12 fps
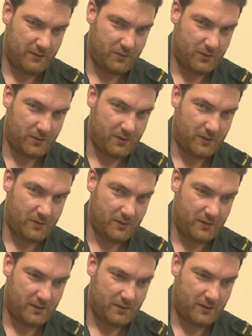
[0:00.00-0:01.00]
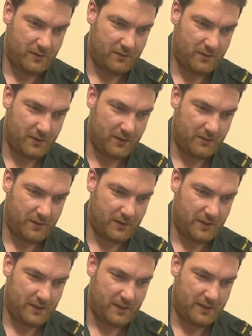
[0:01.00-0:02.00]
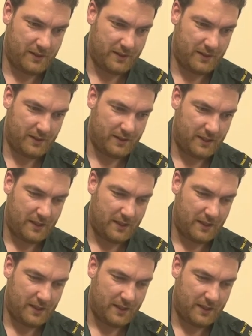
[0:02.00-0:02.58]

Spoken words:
4, 5, 6.